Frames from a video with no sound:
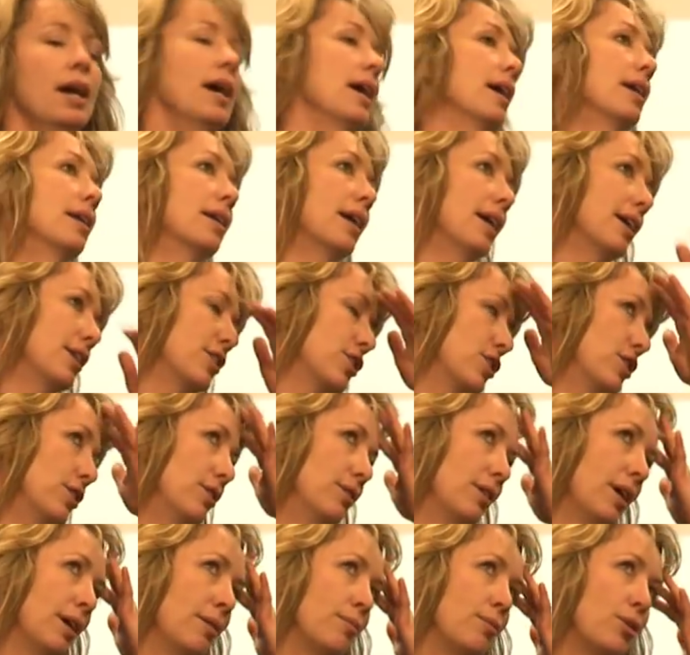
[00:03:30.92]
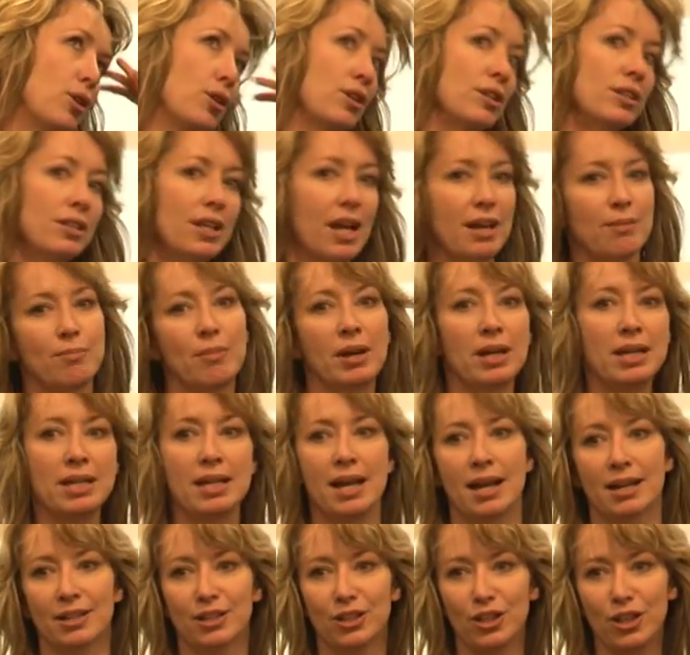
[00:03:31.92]
and I had to, we couldn't take
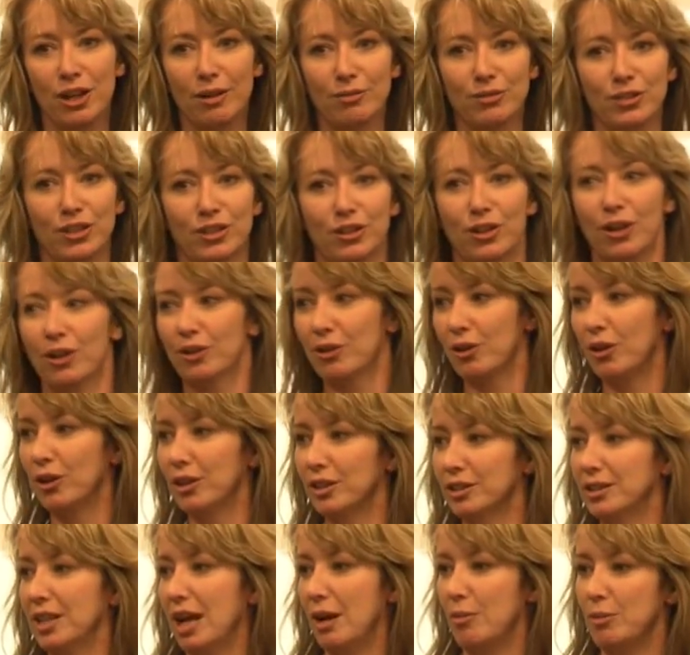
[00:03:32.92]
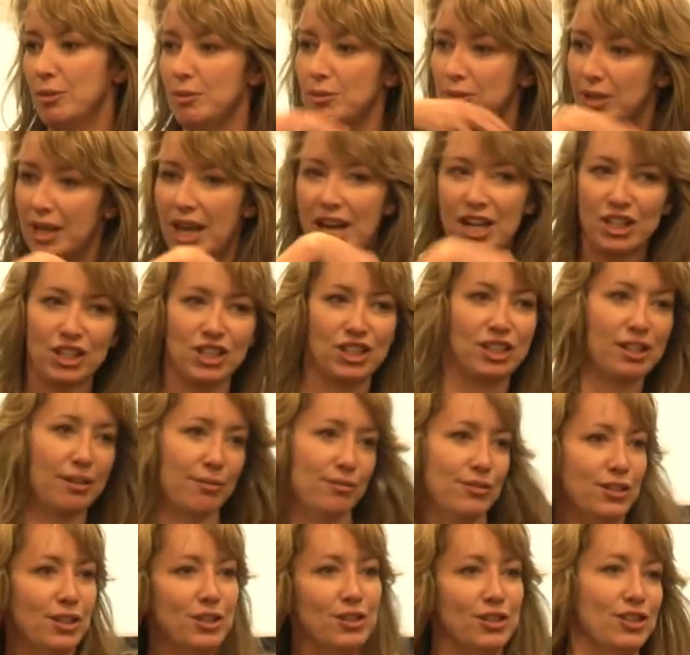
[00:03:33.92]
money out, so you have to go on holiday with cash
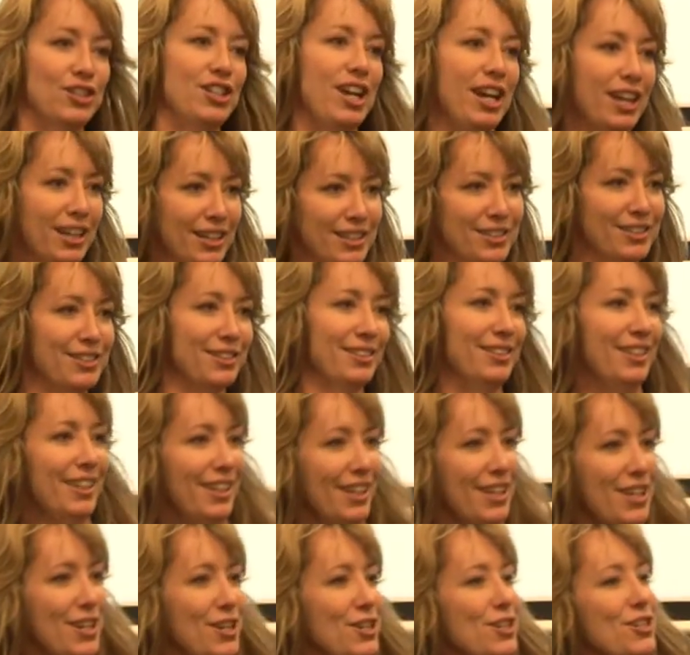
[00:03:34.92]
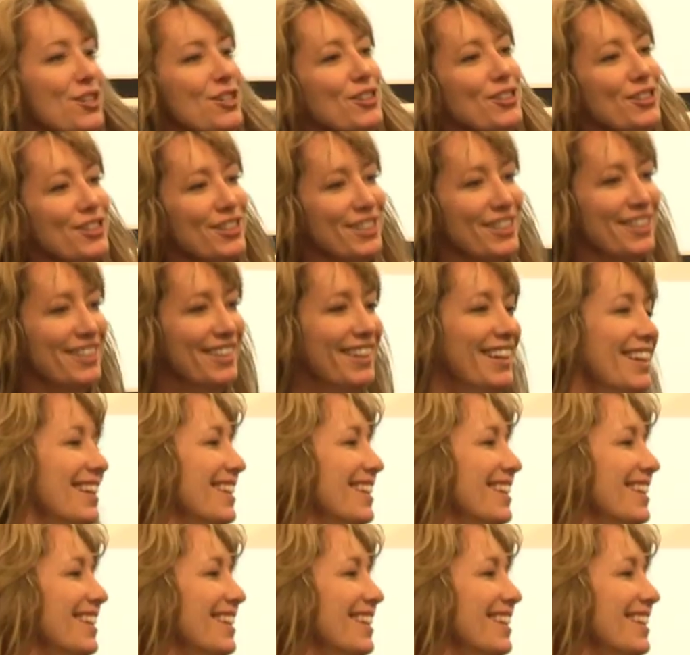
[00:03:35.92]
stuffed in your jackets and shoes and